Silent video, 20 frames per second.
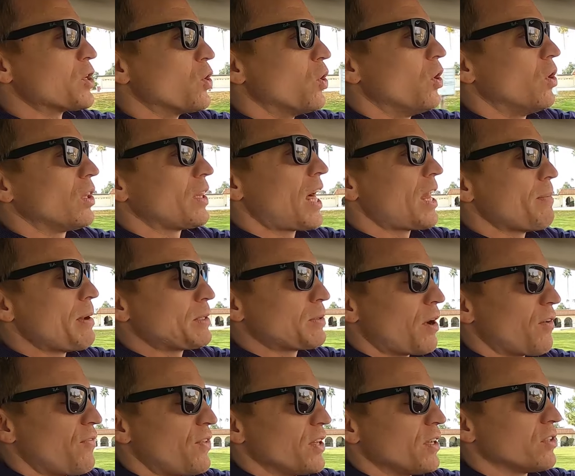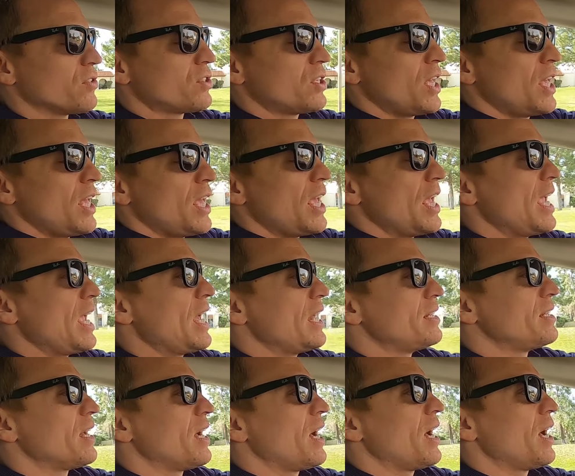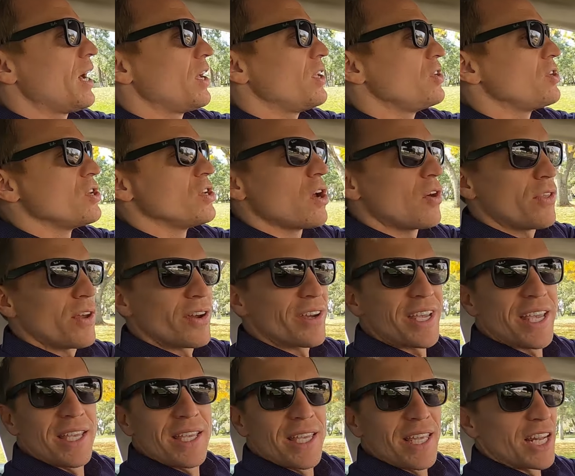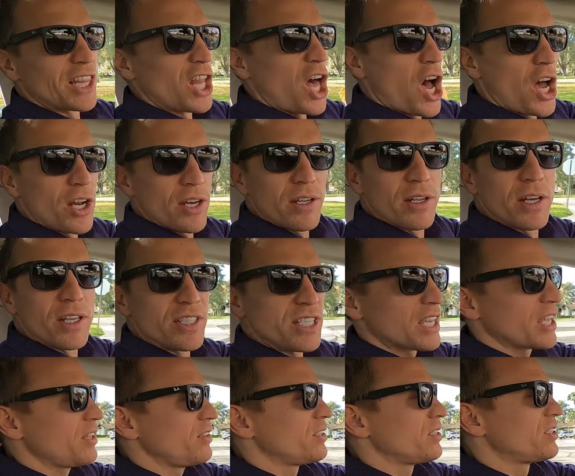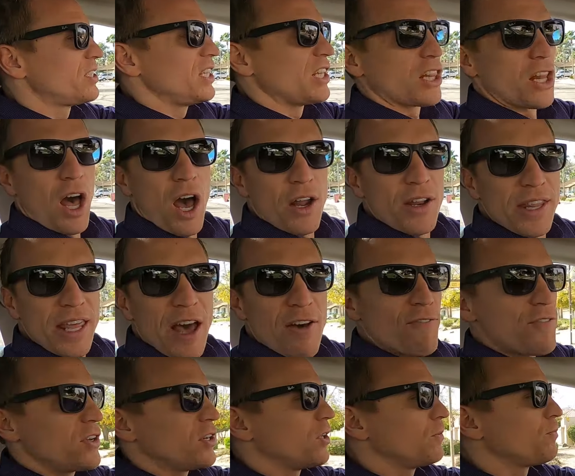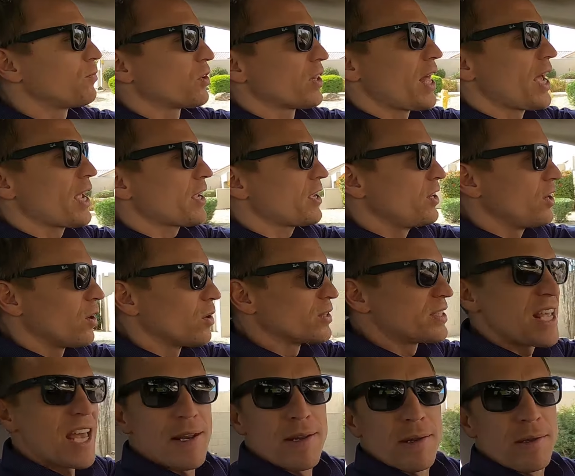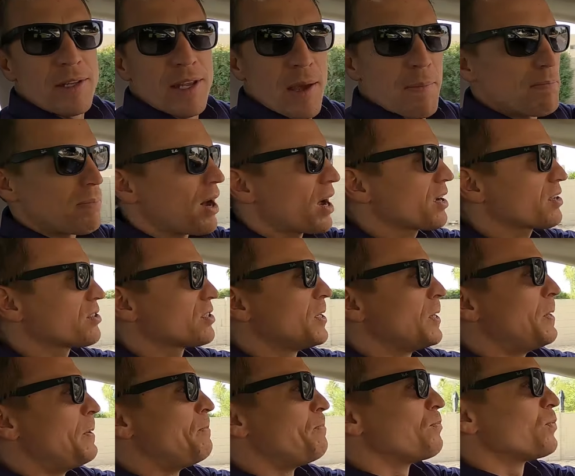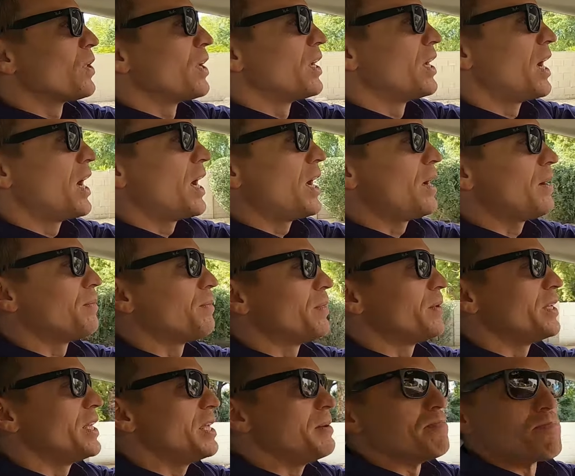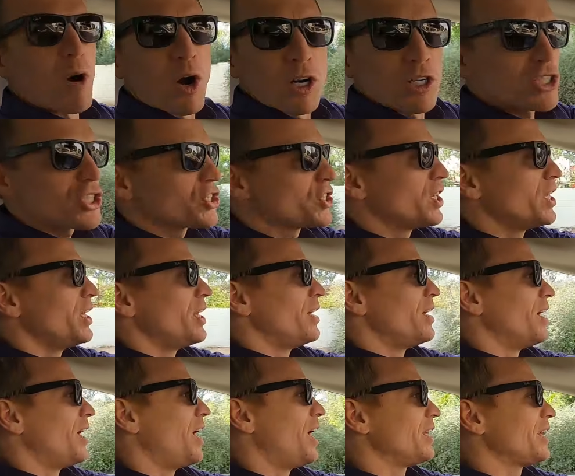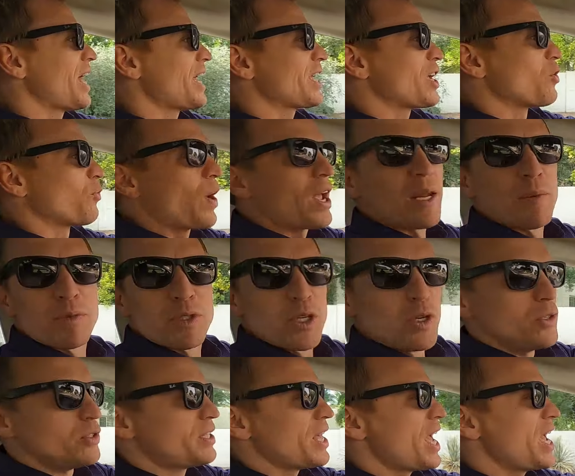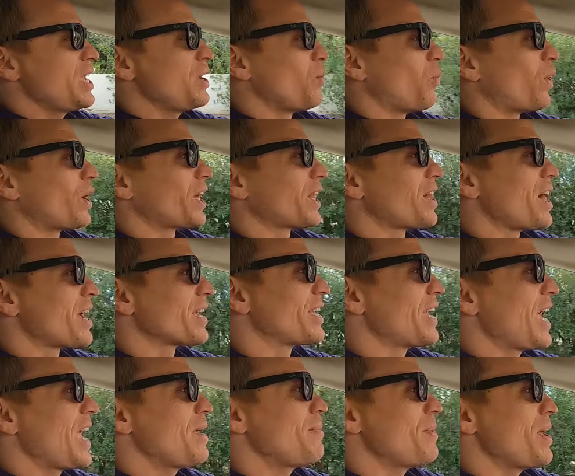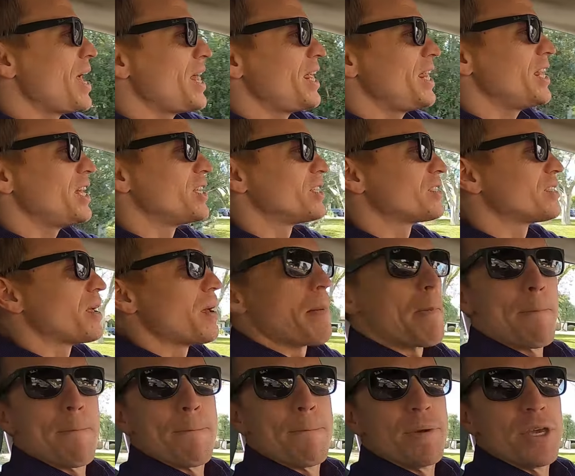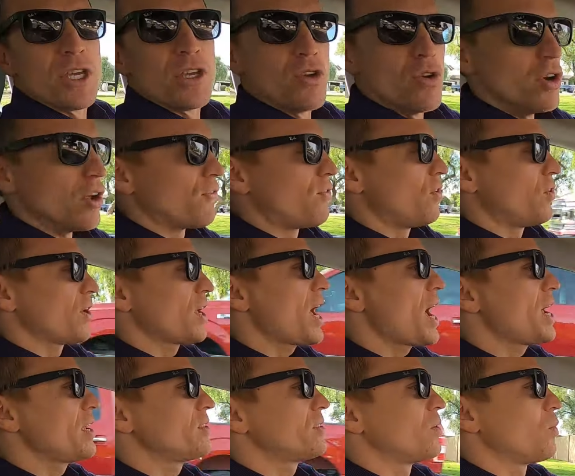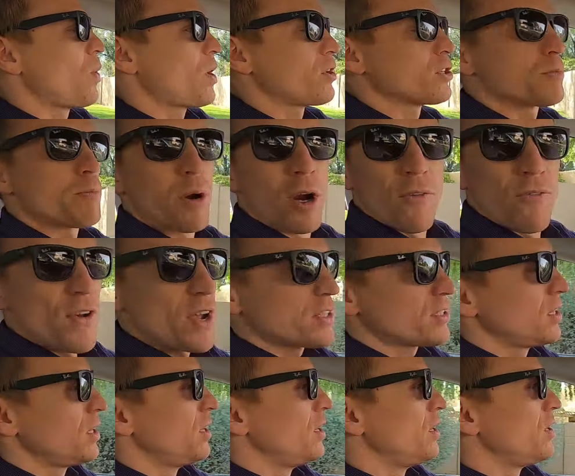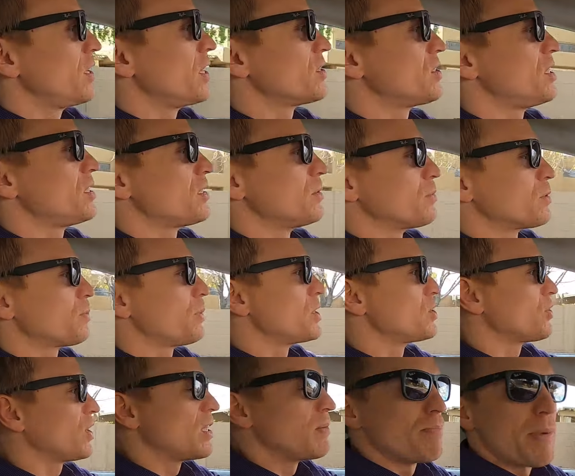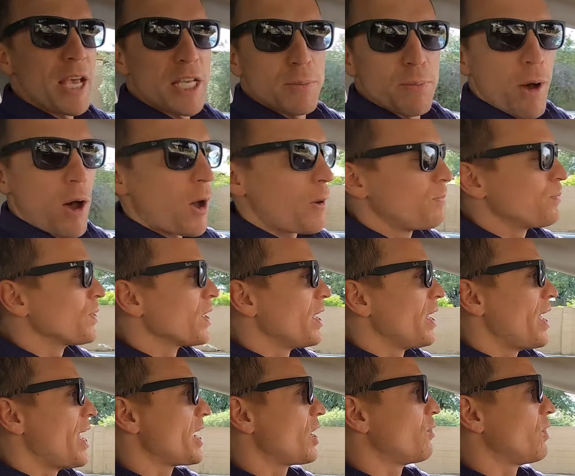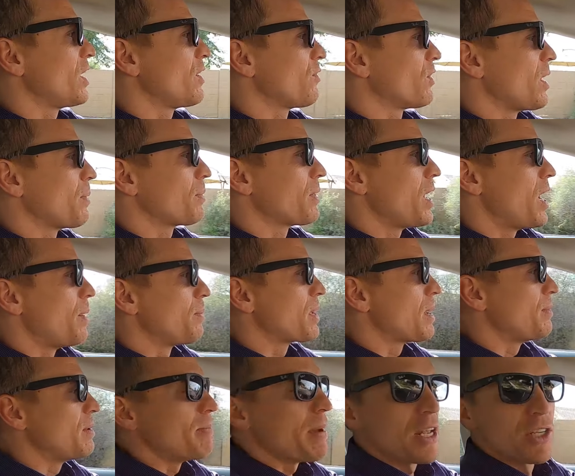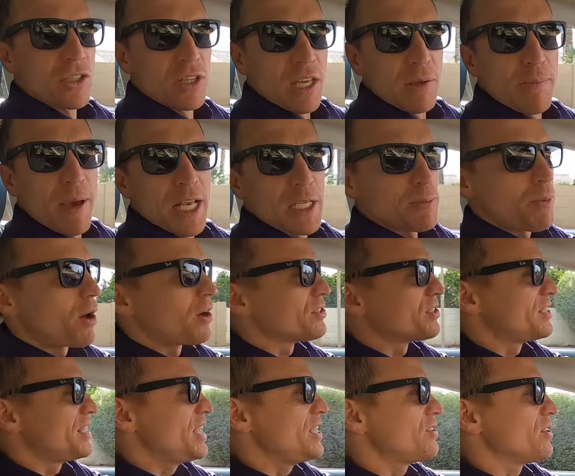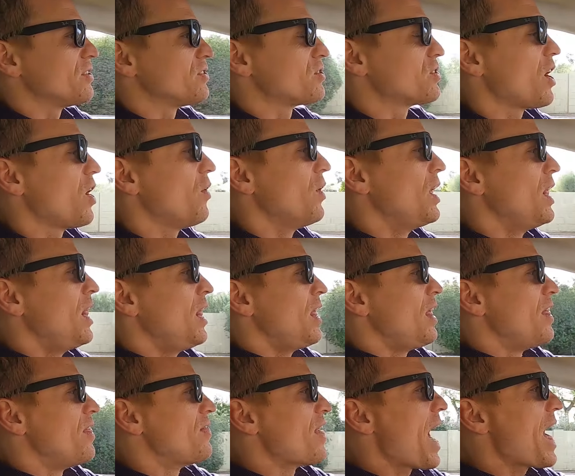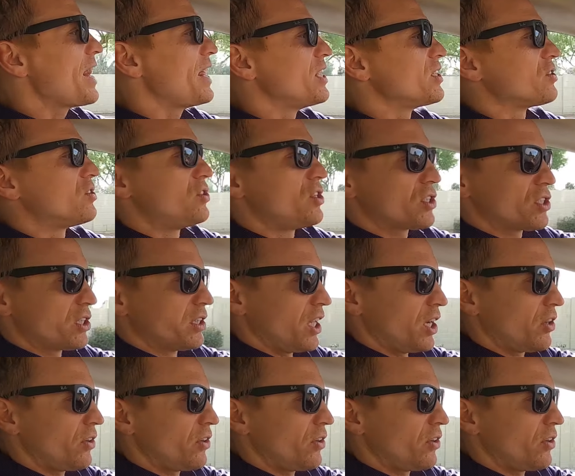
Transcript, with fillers: pretty cool, a lot of baseball fields and uh, you can go there, get a lawn, a ticket to sit in the lawn in the outfield for like, you know, ten bucks um, in March on like a random Tuesday, one o'clock game, and it is beautiful, guys. The weather's perfect. Get to see some spring training baseball and get ready for the up upcoming Major League Baseball season. So that is just